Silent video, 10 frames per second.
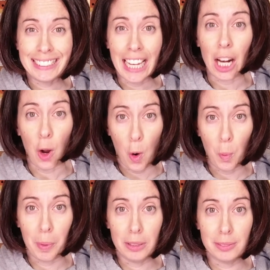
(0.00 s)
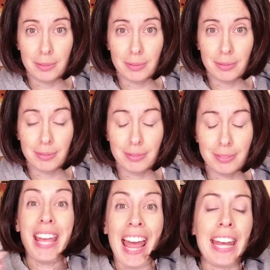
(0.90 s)
at home.
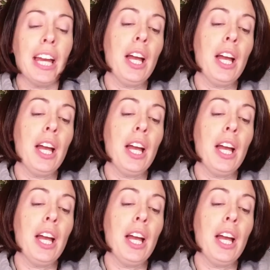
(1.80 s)
Yay!